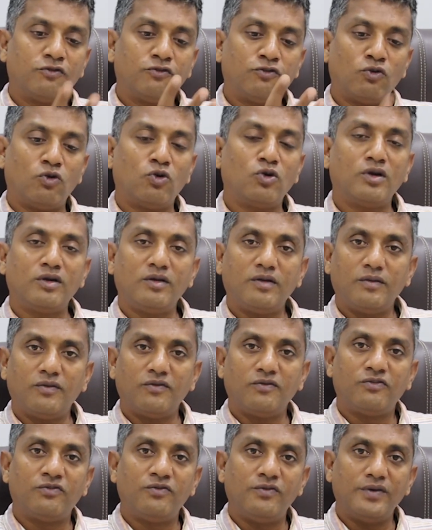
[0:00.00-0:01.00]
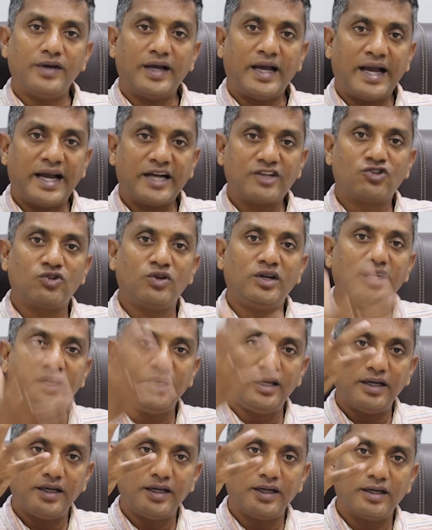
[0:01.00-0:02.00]
phone
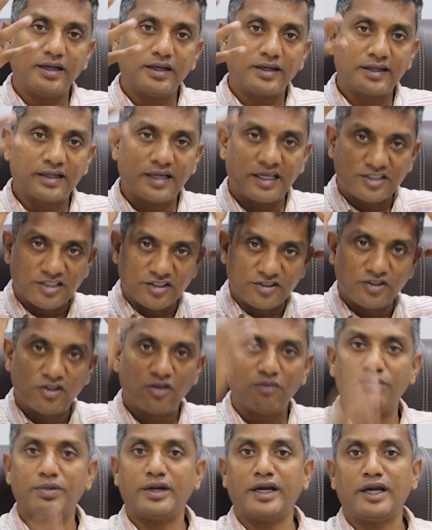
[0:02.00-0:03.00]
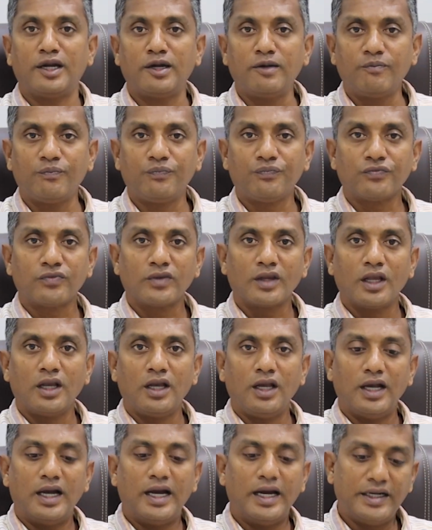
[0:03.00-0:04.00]
actually clutches your brain,
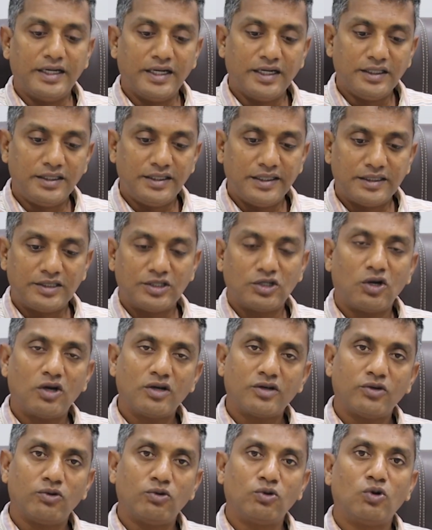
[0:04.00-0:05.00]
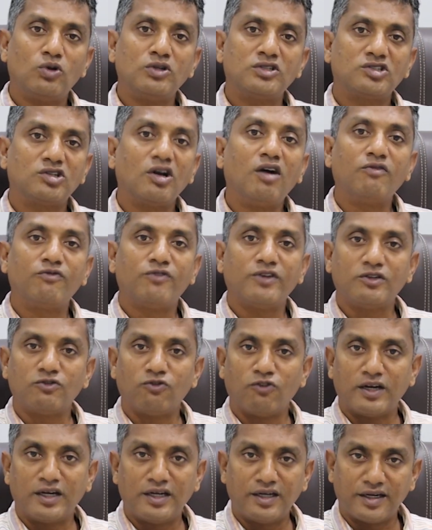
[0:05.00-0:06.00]
and in TikTok you don't stop with
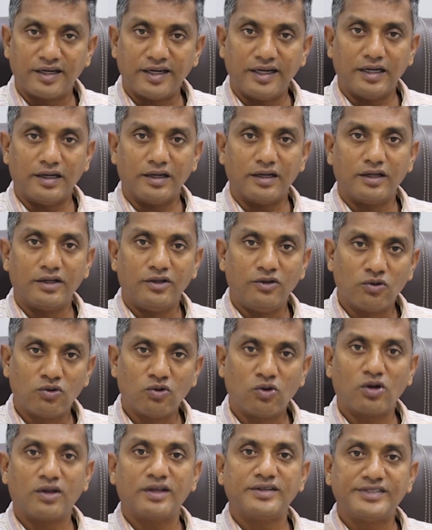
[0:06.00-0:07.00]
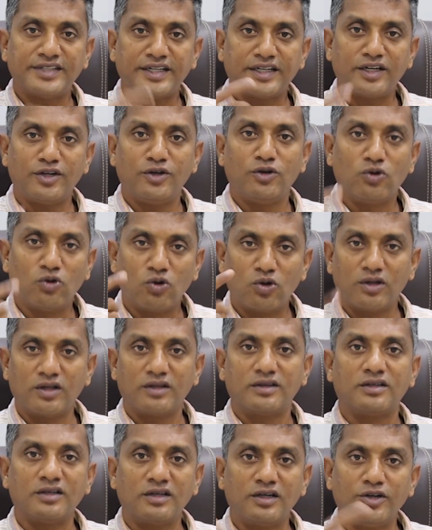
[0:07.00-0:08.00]
one reel. You go to the second, you go to
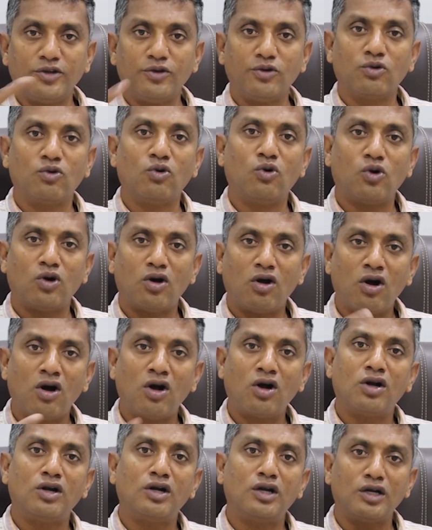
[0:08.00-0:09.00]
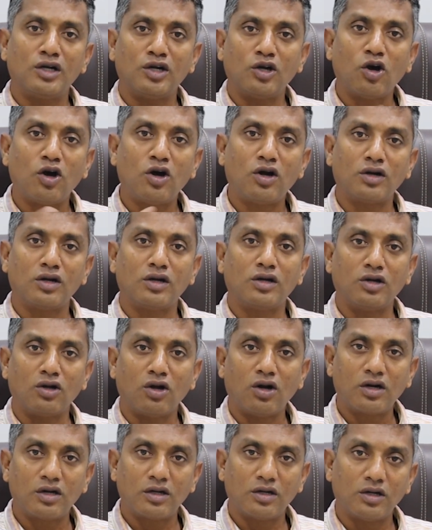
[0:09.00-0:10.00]
the third, you go on and on and
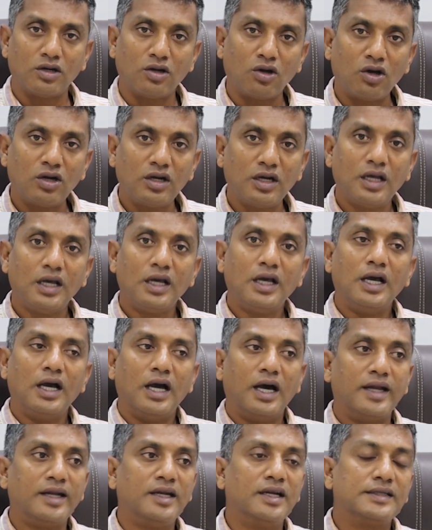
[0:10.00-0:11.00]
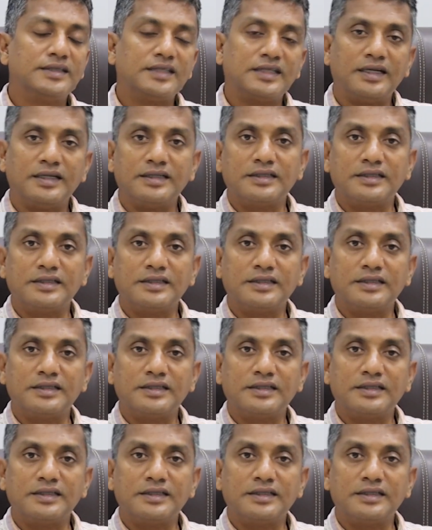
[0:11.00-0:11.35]
on and on, unless or